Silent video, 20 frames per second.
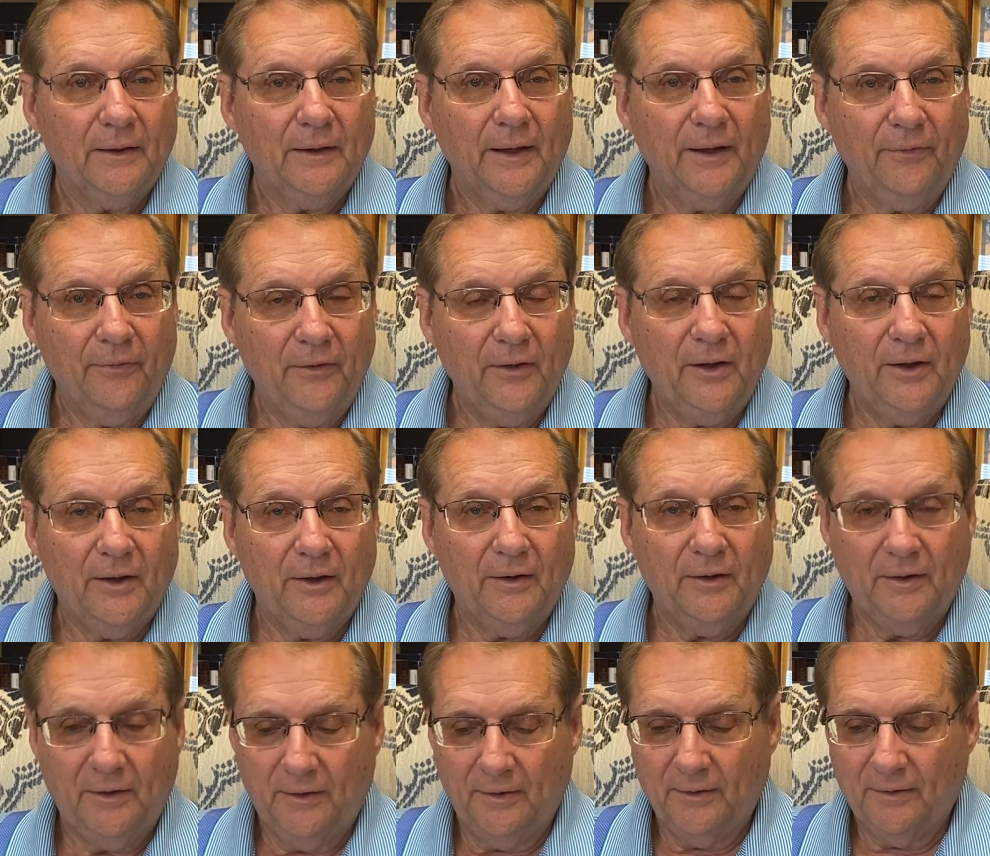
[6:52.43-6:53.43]
And
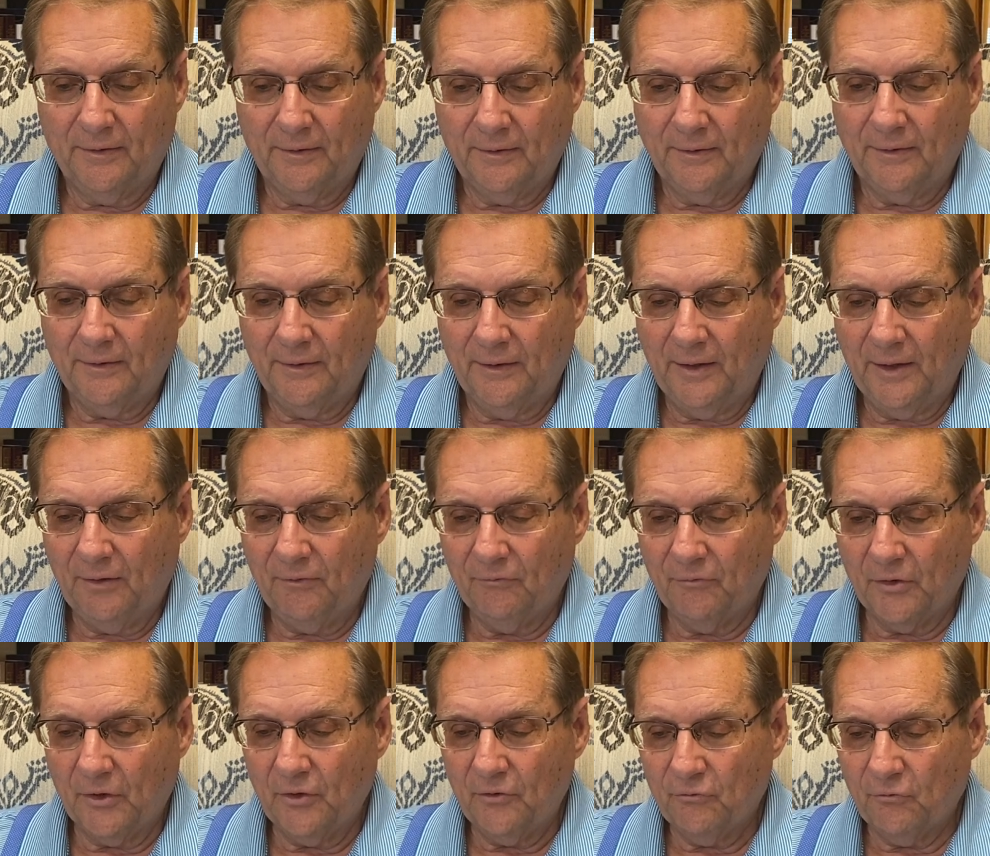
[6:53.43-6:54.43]
then he
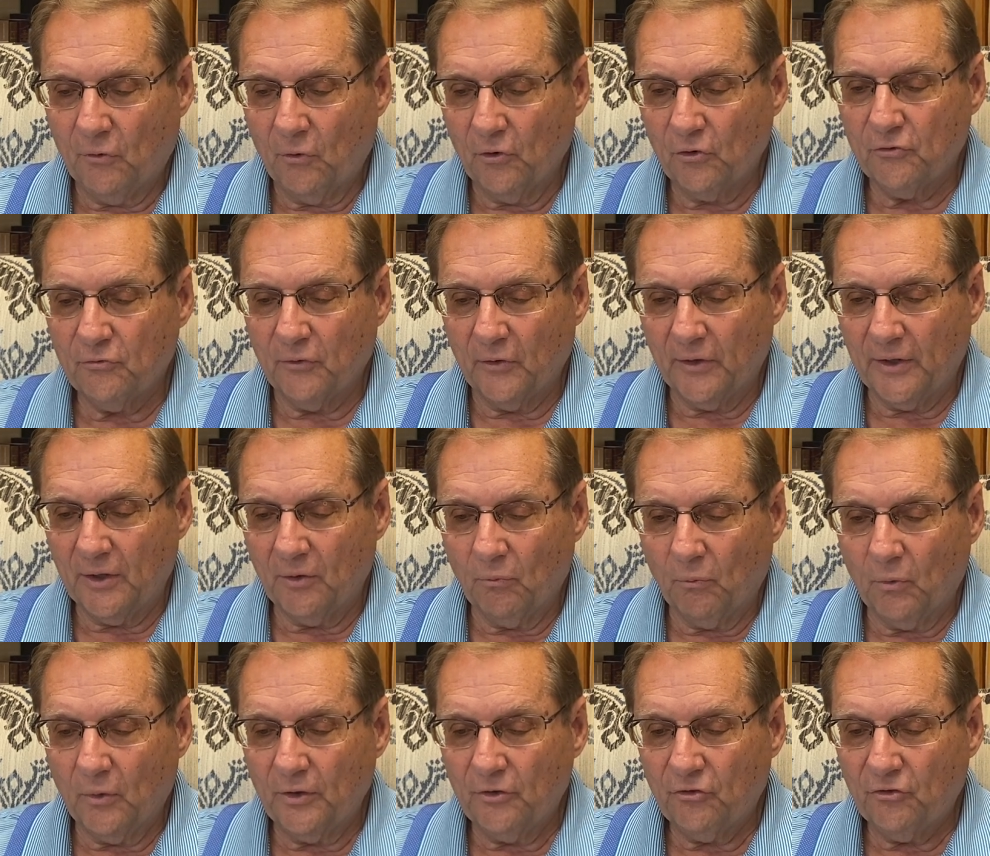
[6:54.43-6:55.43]
very forcefully, in
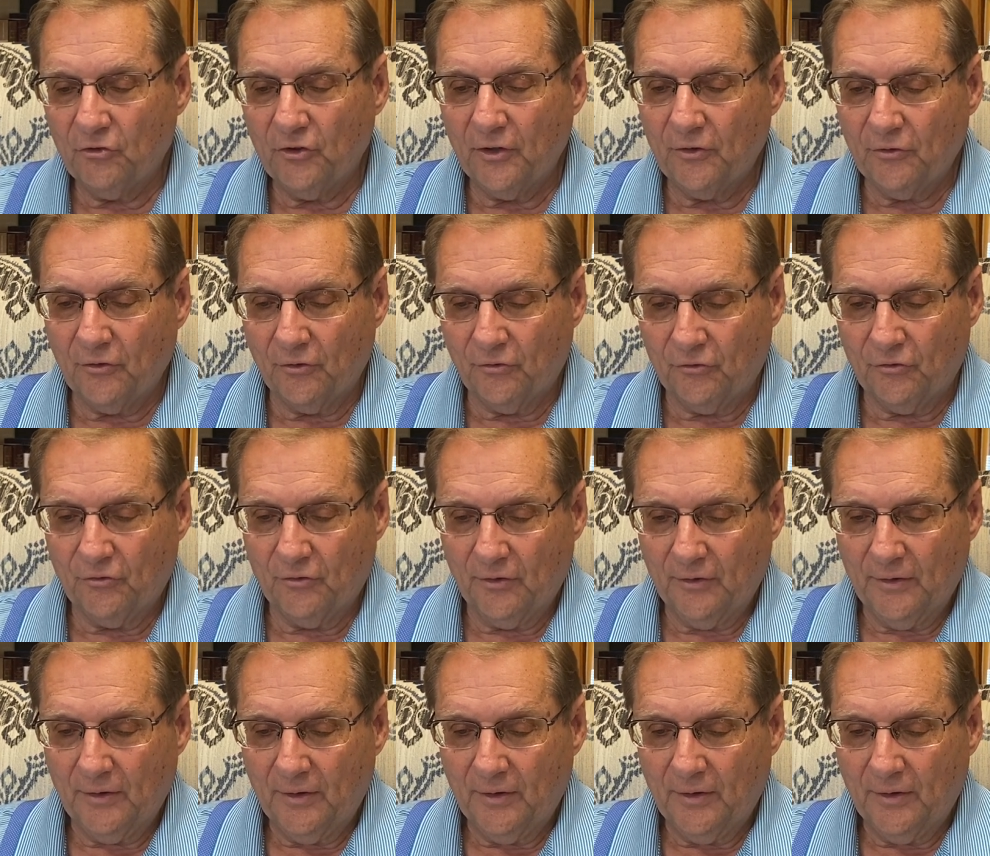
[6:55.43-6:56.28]
one sentence,